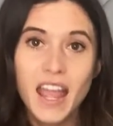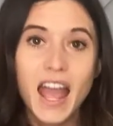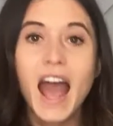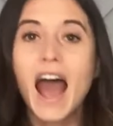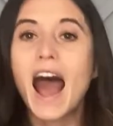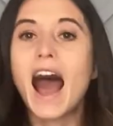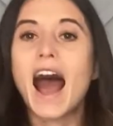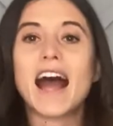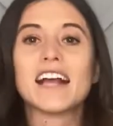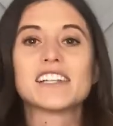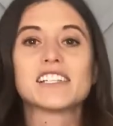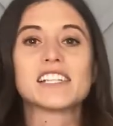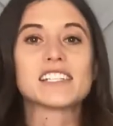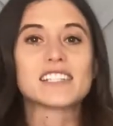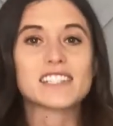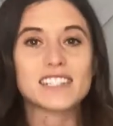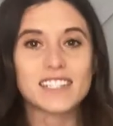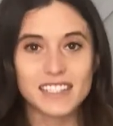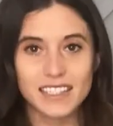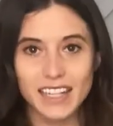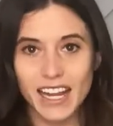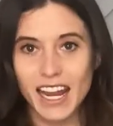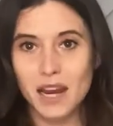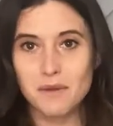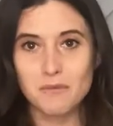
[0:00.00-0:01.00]
As a
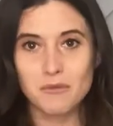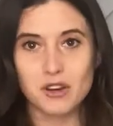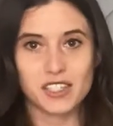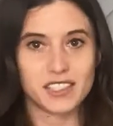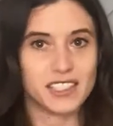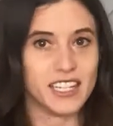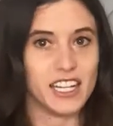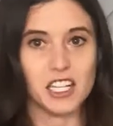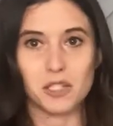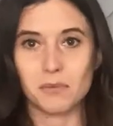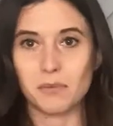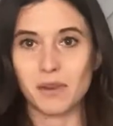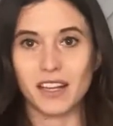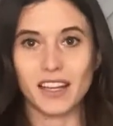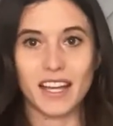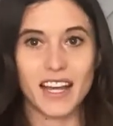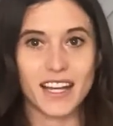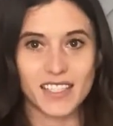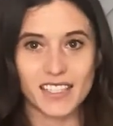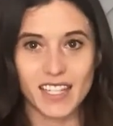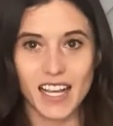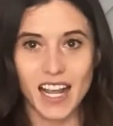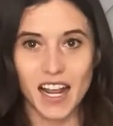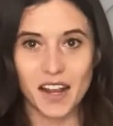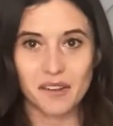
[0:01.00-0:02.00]
camera salesman,
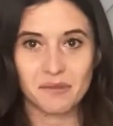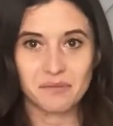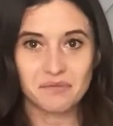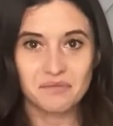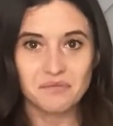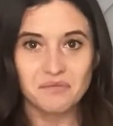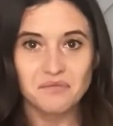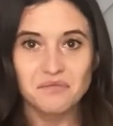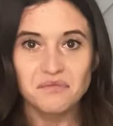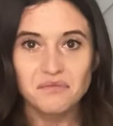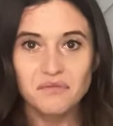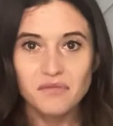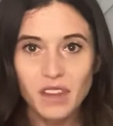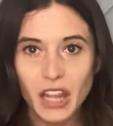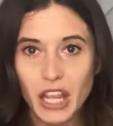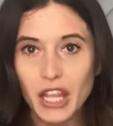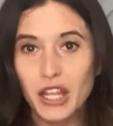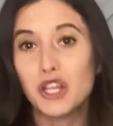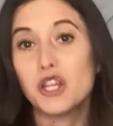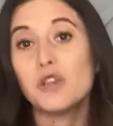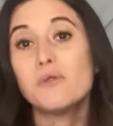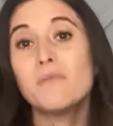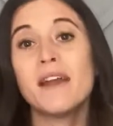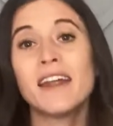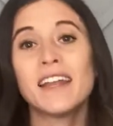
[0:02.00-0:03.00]
let's say,
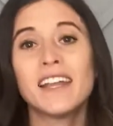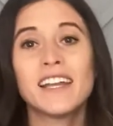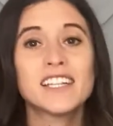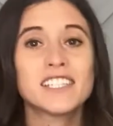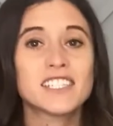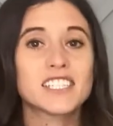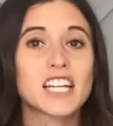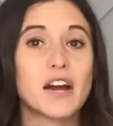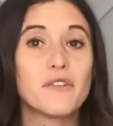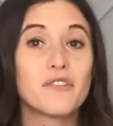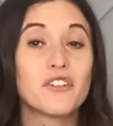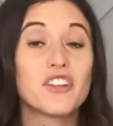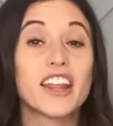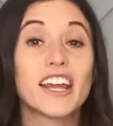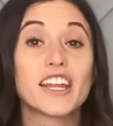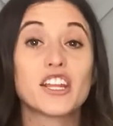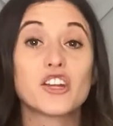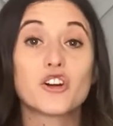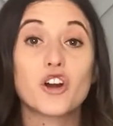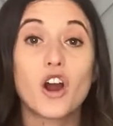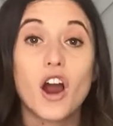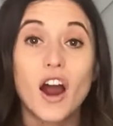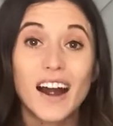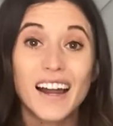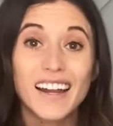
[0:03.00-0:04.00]
you may discover that
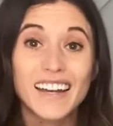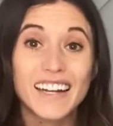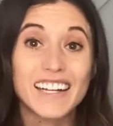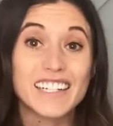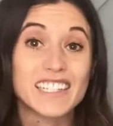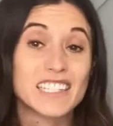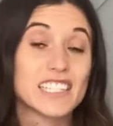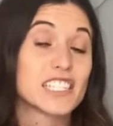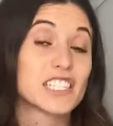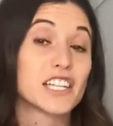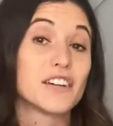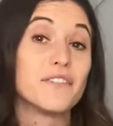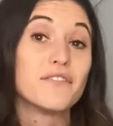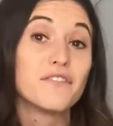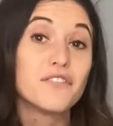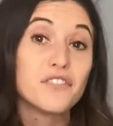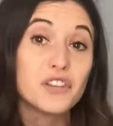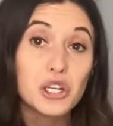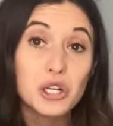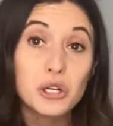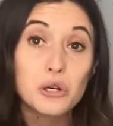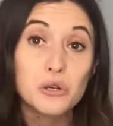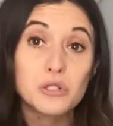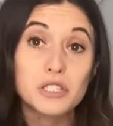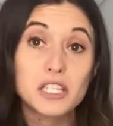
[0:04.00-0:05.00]
your audience is
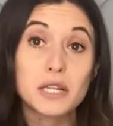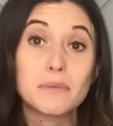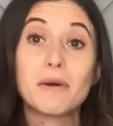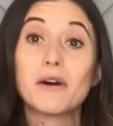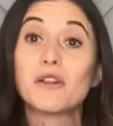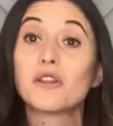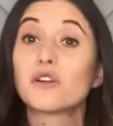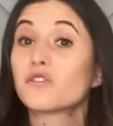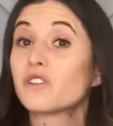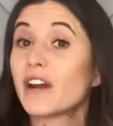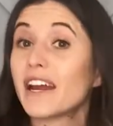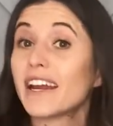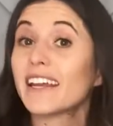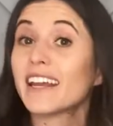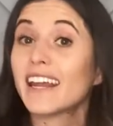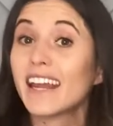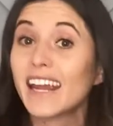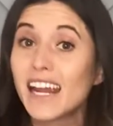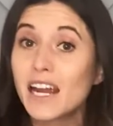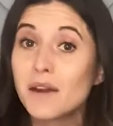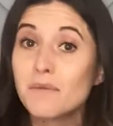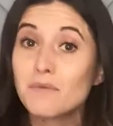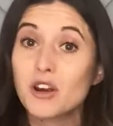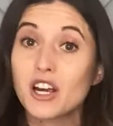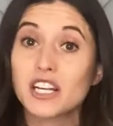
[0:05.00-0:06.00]
confused about the right
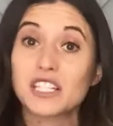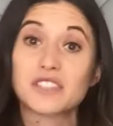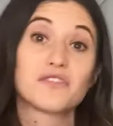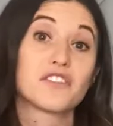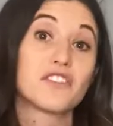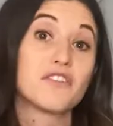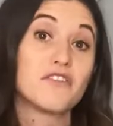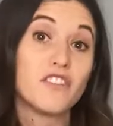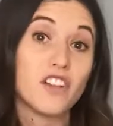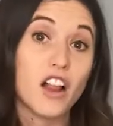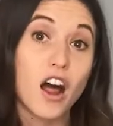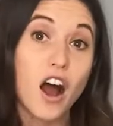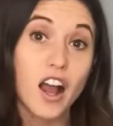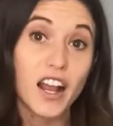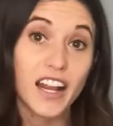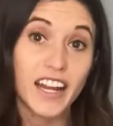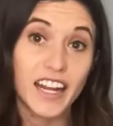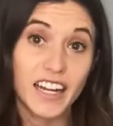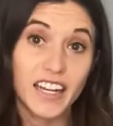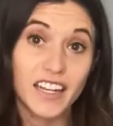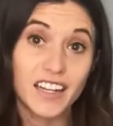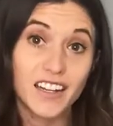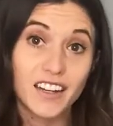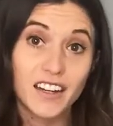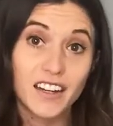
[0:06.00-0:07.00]
cameras for vlogging.